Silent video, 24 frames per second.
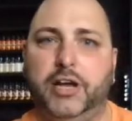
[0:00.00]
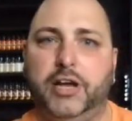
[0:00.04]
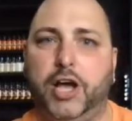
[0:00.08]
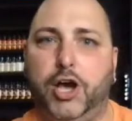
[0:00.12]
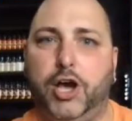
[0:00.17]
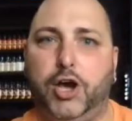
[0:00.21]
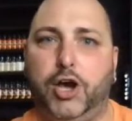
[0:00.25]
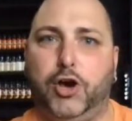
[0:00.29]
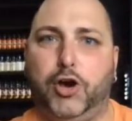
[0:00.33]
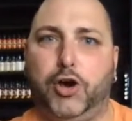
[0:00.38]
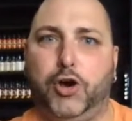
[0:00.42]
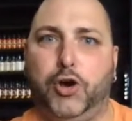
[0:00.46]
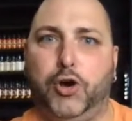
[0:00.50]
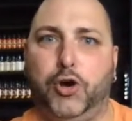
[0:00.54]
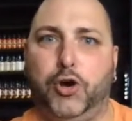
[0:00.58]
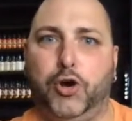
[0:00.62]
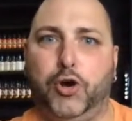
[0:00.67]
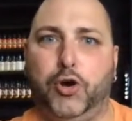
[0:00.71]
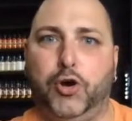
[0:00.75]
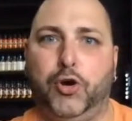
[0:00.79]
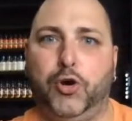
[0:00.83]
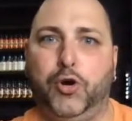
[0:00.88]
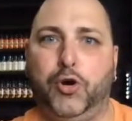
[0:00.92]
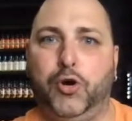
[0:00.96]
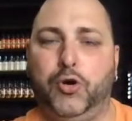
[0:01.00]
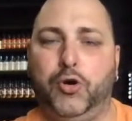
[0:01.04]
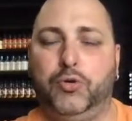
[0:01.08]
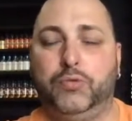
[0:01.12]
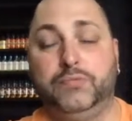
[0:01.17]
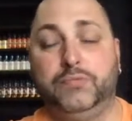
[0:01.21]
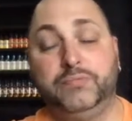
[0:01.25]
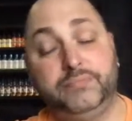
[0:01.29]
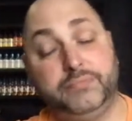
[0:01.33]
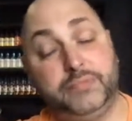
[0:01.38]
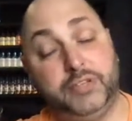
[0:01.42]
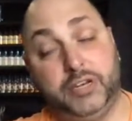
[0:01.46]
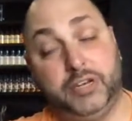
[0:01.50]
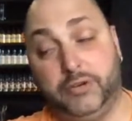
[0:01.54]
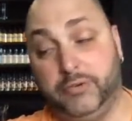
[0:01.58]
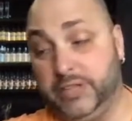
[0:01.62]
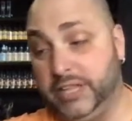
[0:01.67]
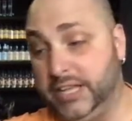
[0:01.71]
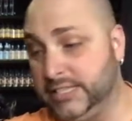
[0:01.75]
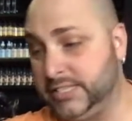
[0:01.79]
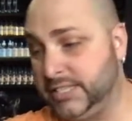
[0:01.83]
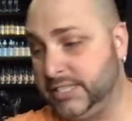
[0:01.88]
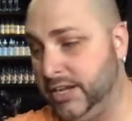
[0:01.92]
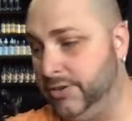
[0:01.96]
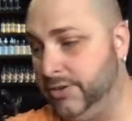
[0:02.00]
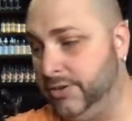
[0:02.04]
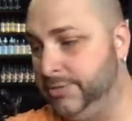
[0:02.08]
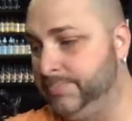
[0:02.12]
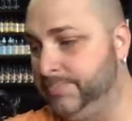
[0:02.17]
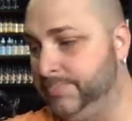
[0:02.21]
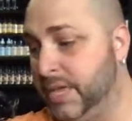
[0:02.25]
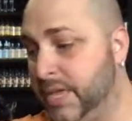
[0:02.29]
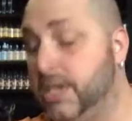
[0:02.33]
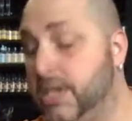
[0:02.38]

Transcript: Oh, you know where that's going.